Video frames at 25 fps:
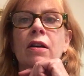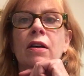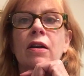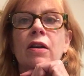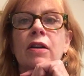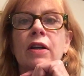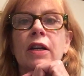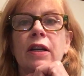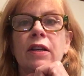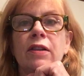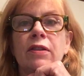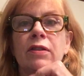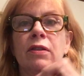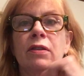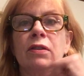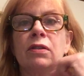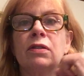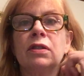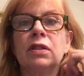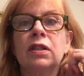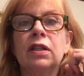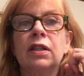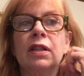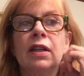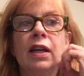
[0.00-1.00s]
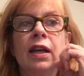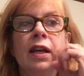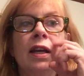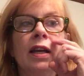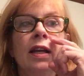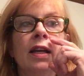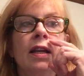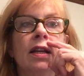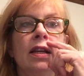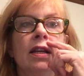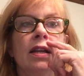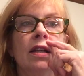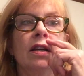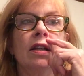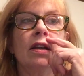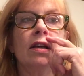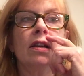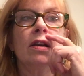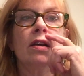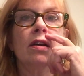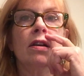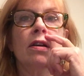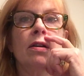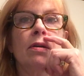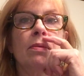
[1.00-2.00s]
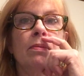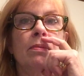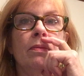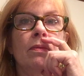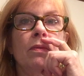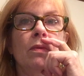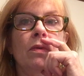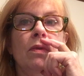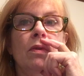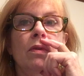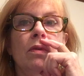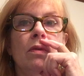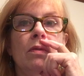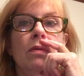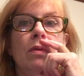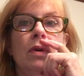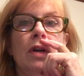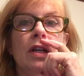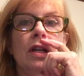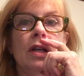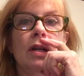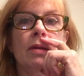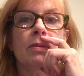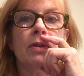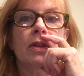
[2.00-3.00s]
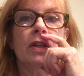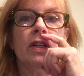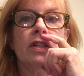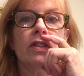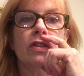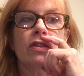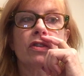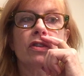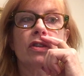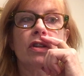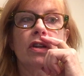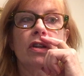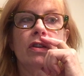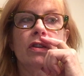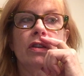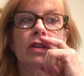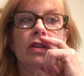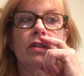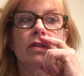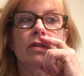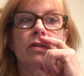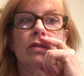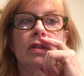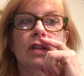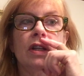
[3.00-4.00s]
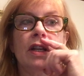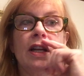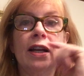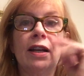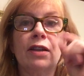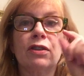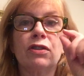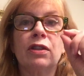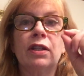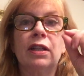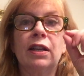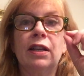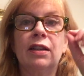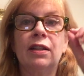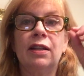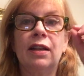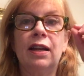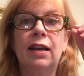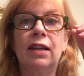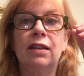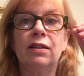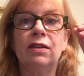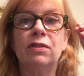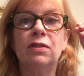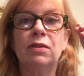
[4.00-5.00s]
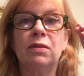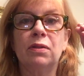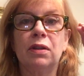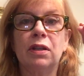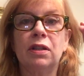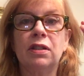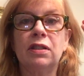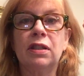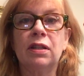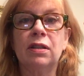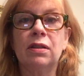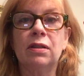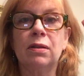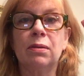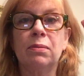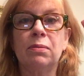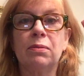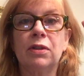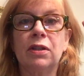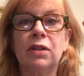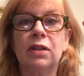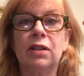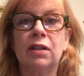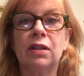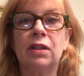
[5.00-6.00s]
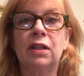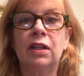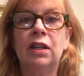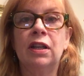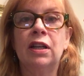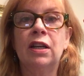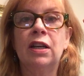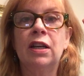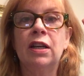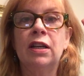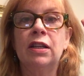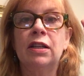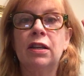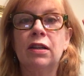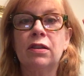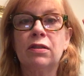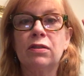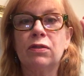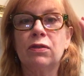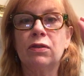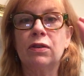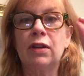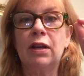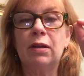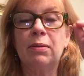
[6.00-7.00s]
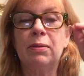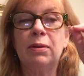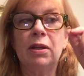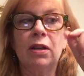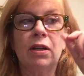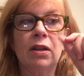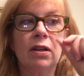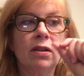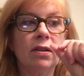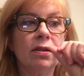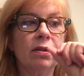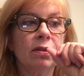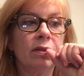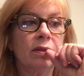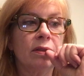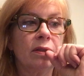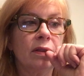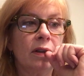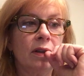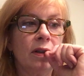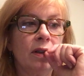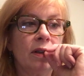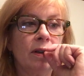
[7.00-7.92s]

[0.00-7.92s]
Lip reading: Okay, so today what I'm going to show you, and I actually had to do an addendum to yesterday because